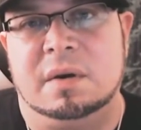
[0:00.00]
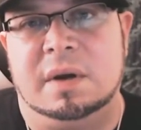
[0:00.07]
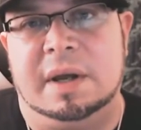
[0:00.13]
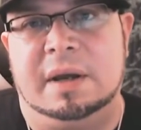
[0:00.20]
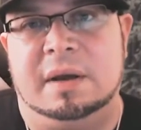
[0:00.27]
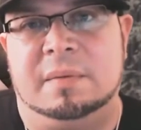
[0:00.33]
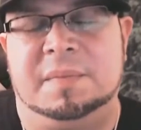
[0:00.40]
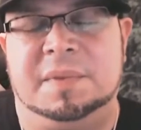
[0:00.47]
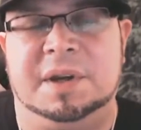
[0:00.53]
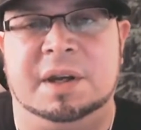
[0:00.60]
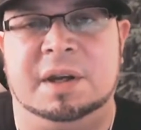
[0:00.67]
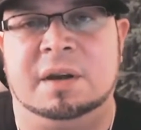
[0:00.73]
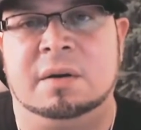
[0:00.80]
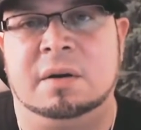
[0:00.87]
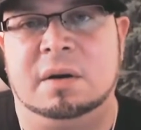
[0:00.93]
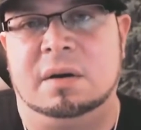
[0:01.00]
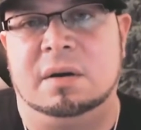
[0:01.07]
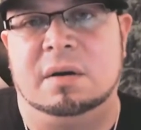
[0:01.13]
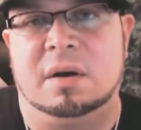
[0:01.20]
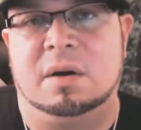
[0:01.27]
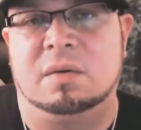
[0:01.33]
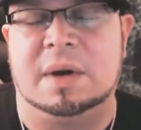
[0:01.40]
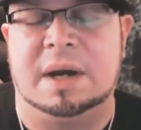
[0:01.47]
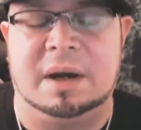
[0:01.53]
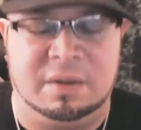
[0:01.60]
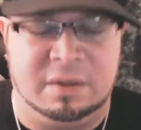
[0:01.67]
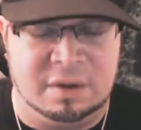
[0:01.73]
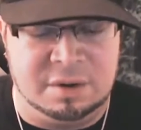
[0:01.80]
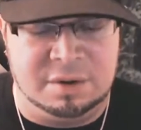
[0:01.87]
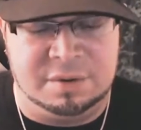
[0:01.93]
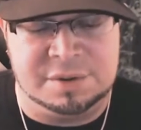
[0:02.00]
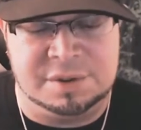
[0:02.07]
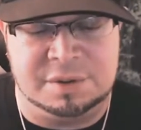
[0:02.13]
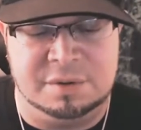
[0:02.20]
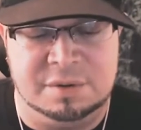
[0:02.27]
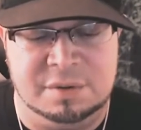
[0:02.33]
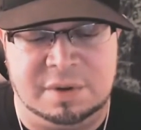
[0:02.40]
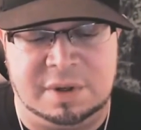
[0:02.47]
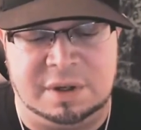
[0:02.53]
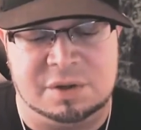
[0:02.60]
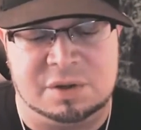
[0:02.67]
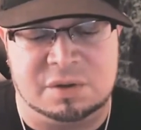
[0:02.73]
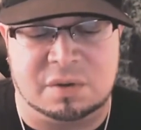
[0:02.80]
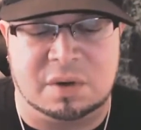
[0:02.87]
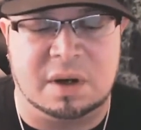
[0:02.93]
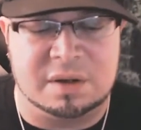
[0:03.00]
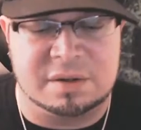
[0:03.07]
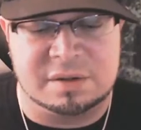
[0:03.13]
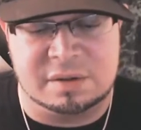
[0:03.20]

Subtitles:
and being around those who you can trust.